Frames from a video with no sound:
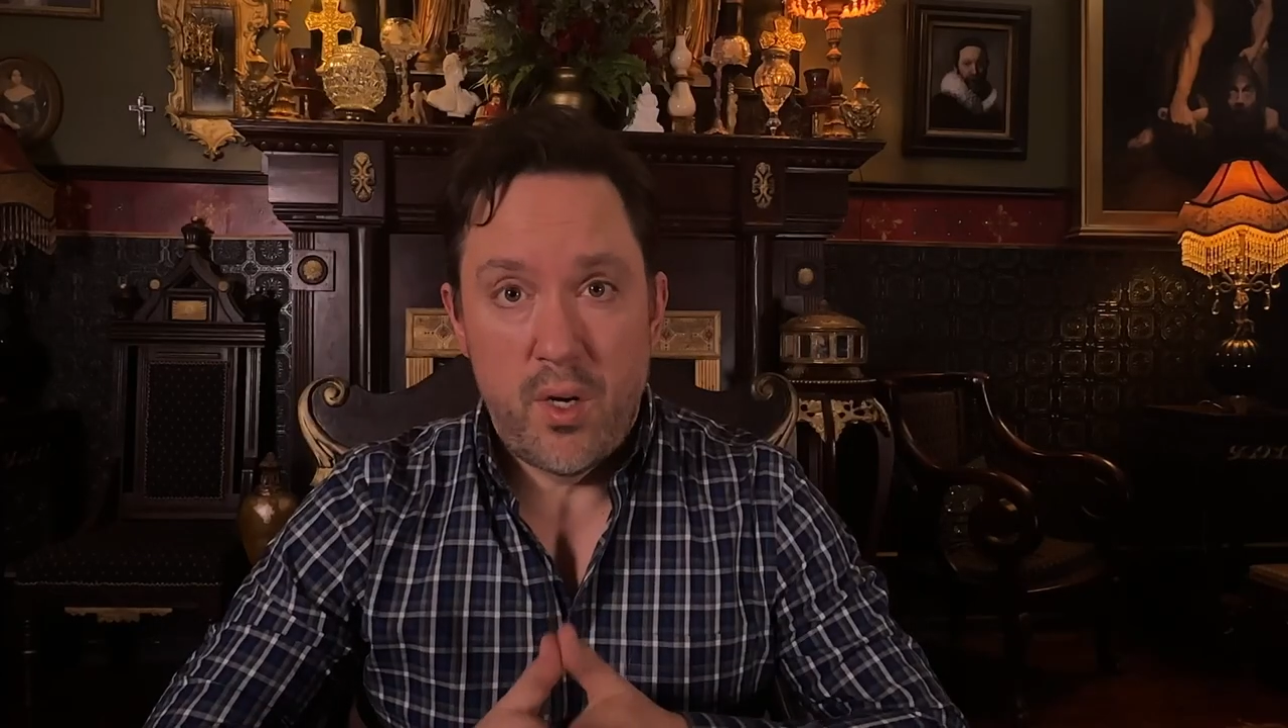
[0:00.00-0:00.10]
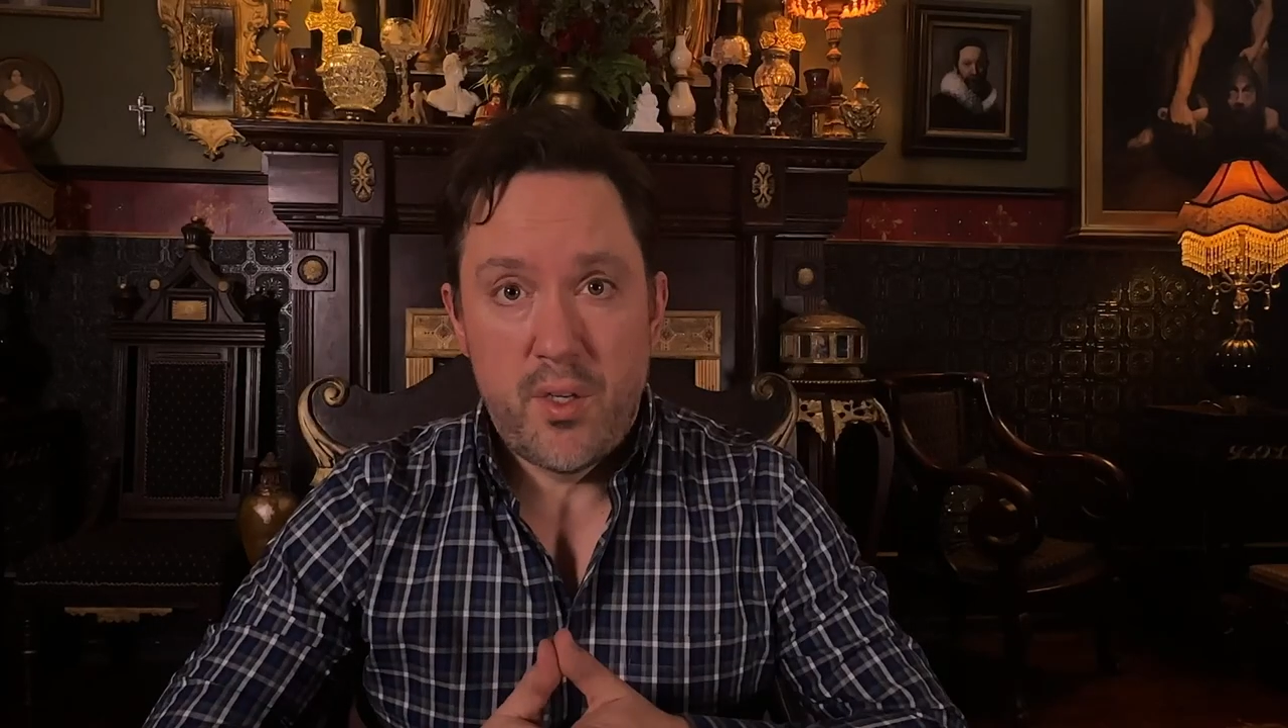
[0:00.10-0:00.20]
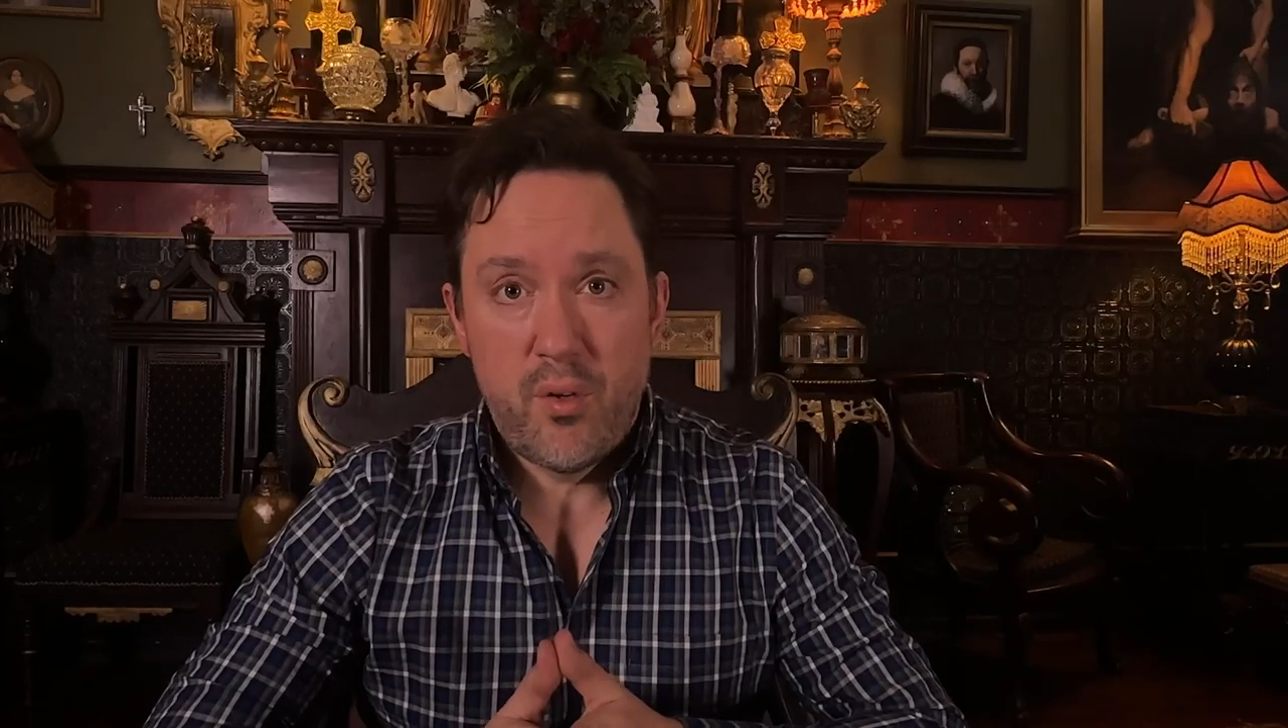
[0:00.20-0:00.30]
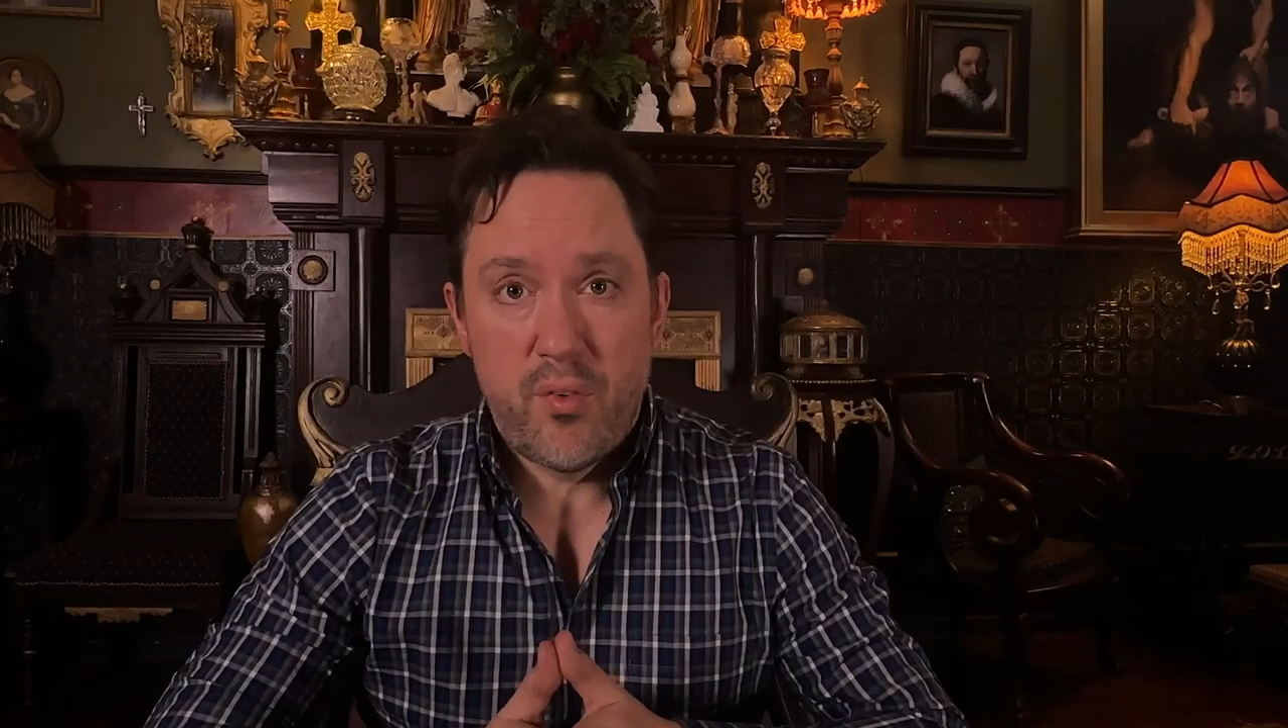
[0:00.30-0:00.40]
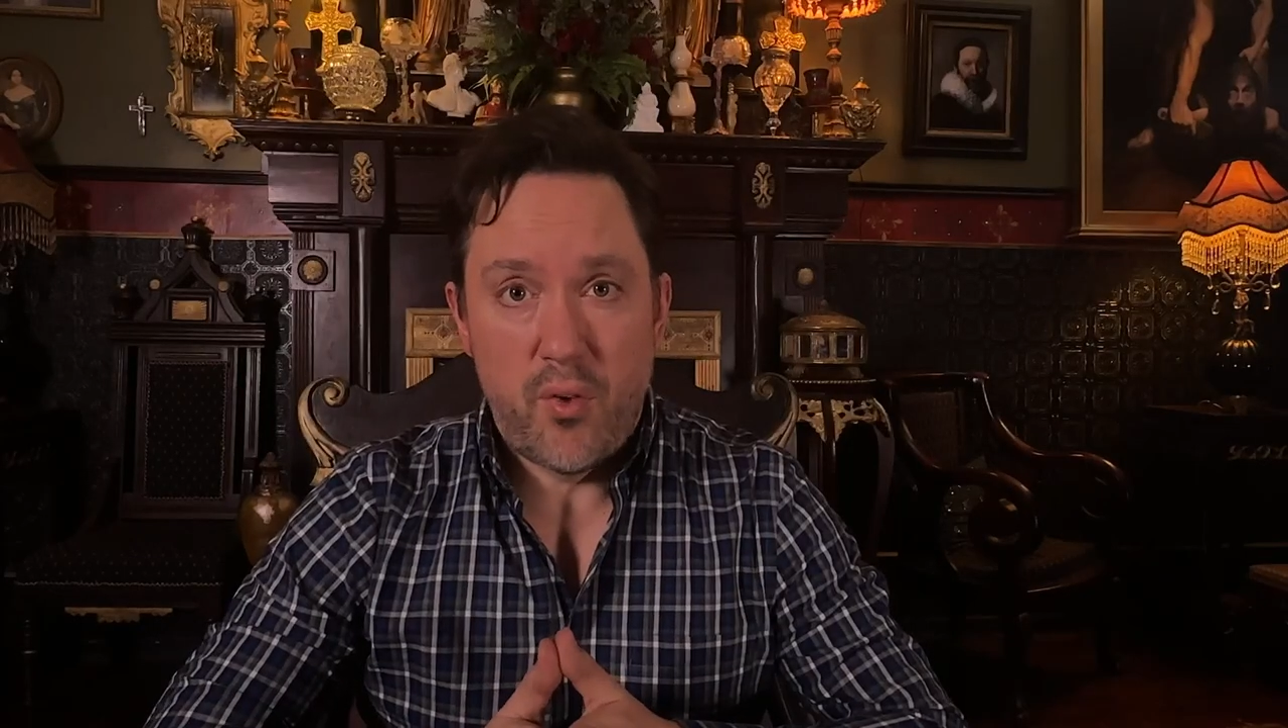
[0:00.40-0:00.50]

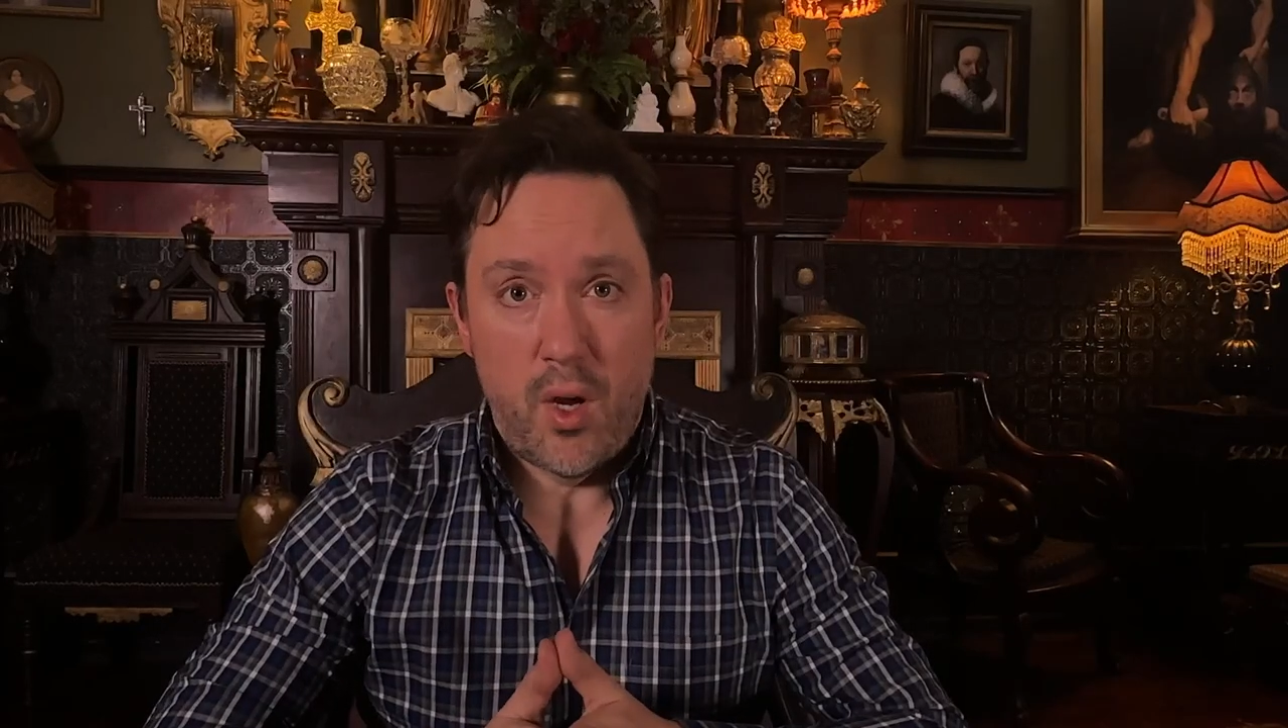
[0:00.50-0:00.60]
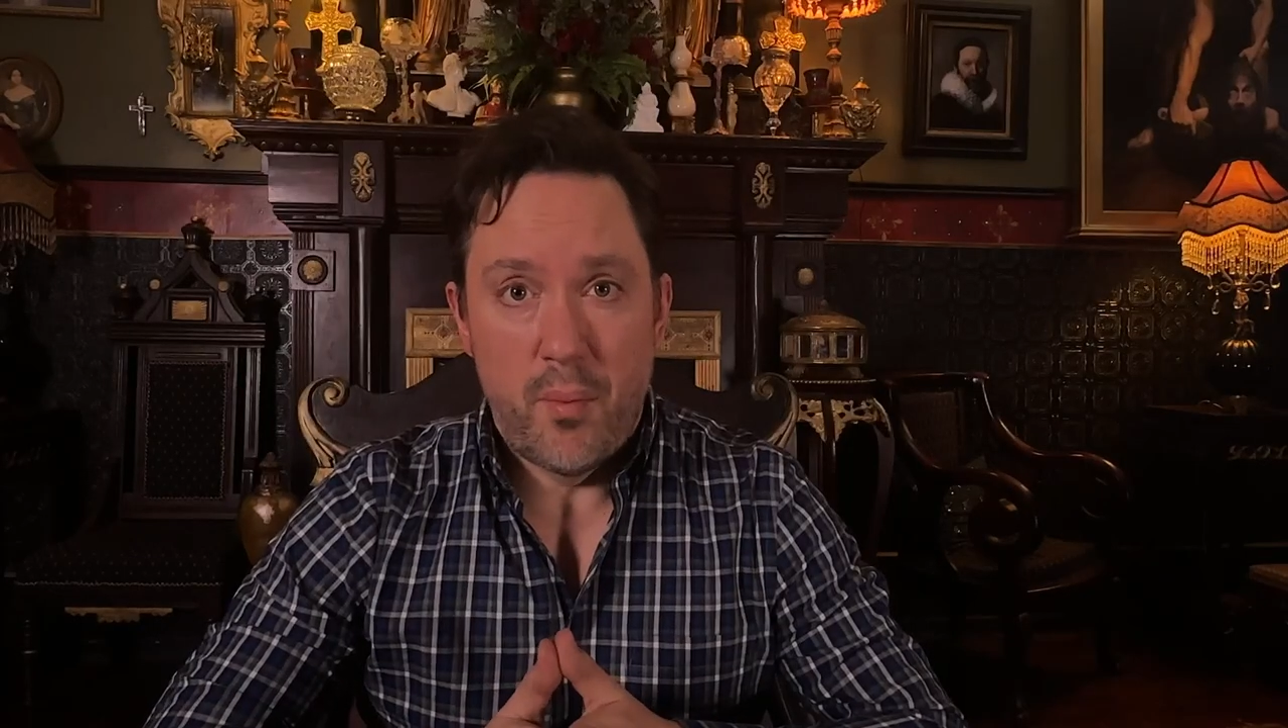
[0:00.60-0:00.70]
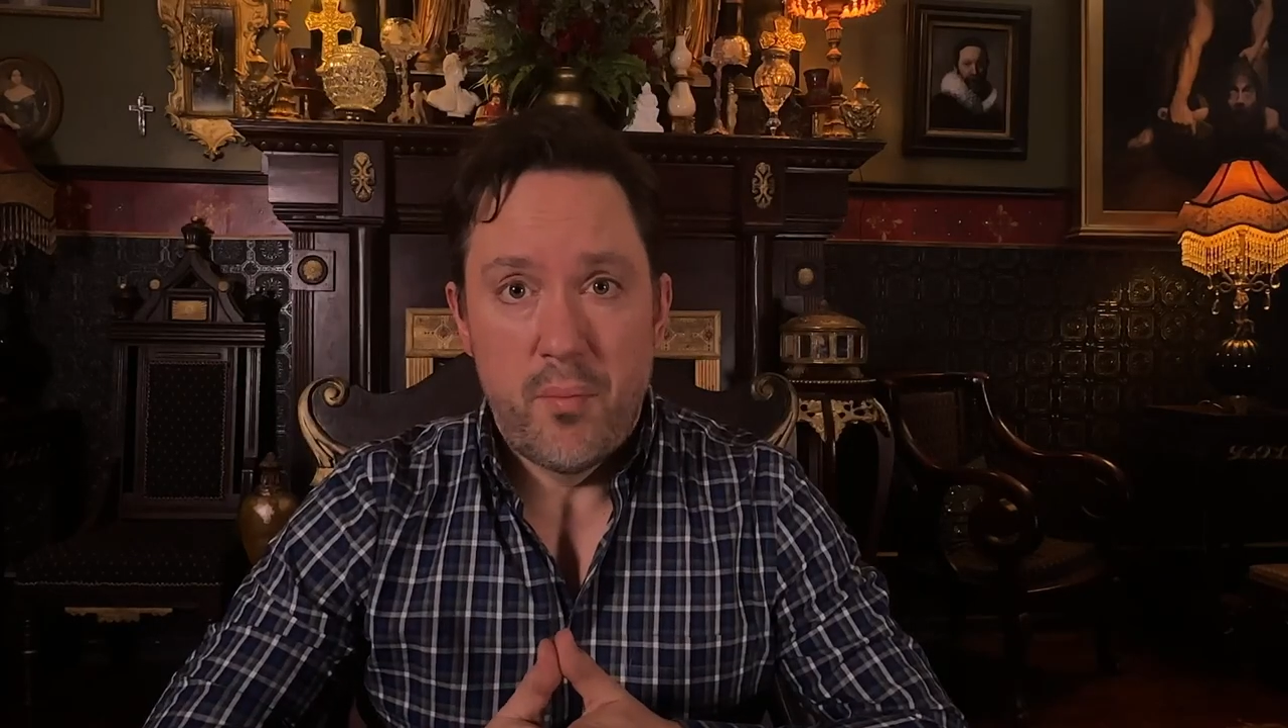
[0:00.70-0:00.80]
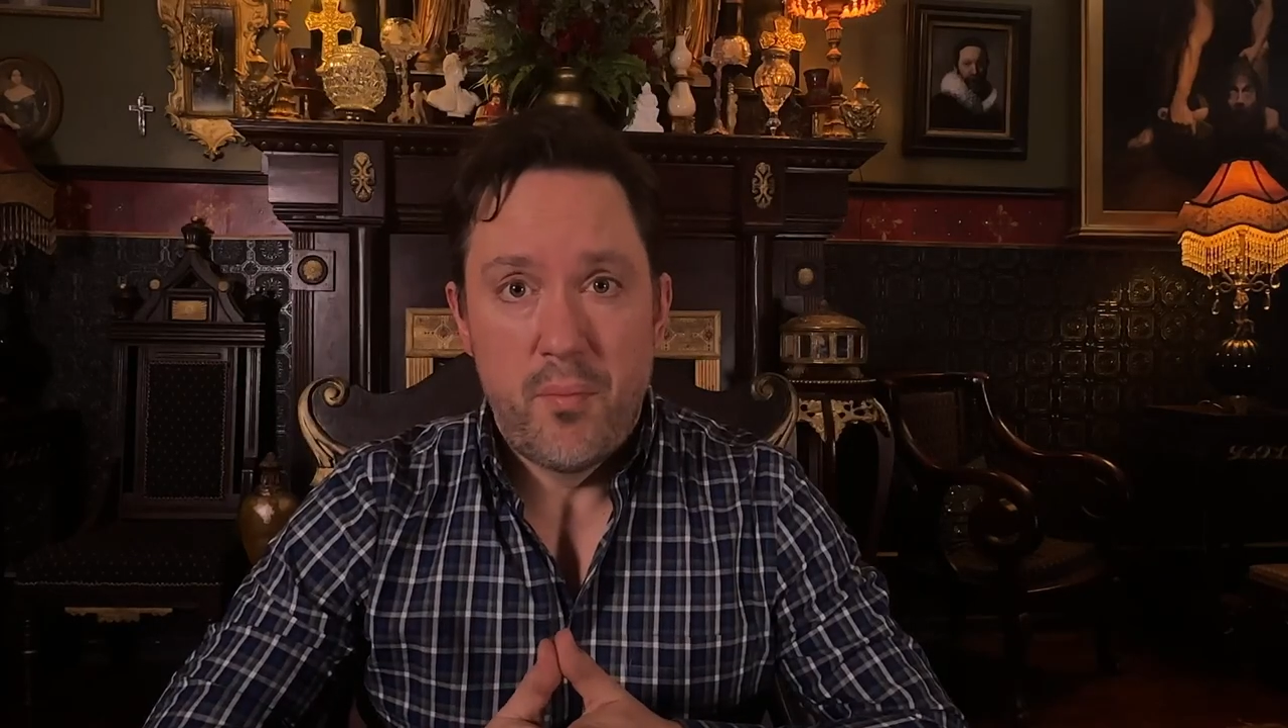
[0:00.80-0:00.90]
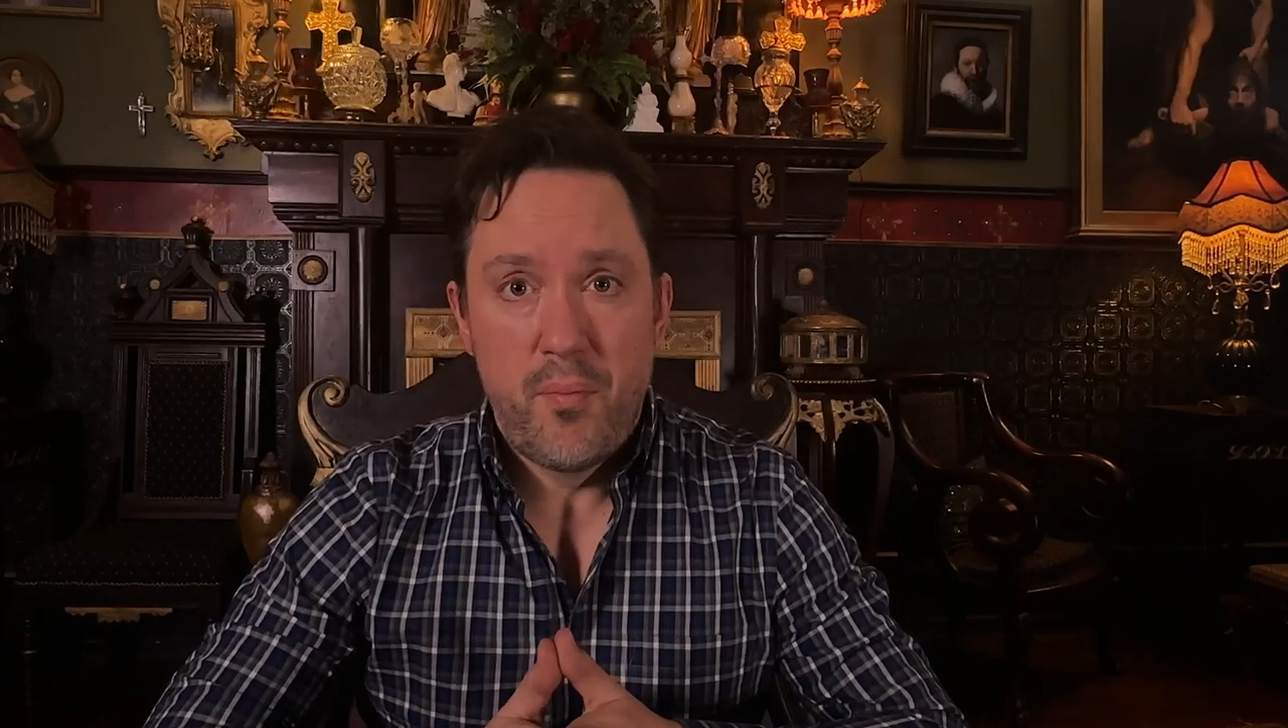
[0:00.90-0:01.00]
you are from,